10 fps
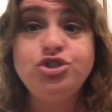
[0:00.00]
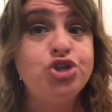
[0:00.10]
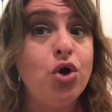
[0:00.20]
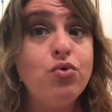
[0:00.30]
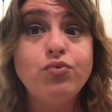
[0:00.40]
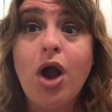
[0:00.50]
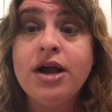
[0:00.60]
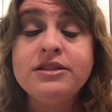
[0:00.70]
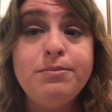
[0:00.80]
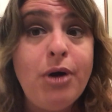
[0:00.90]
Don't
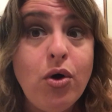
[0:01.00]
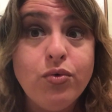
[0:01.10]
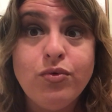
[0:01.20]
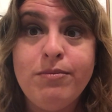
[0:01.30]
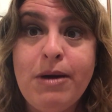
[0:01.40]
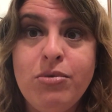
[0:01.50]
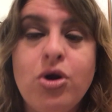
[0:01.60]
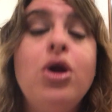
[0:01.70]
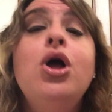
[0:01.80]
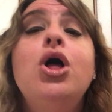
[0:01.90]
rock the boat,
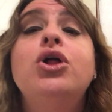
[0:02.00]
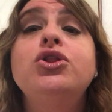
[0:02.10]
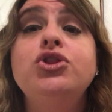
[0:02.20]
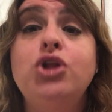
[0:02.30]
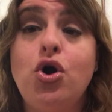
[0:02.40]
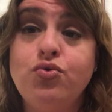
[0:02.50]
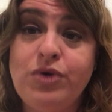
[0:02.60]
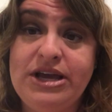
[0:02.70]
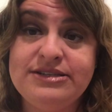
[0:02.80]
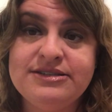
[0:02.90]
remember? Low
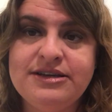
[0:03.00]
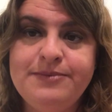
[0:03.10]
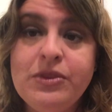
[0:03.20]
risk.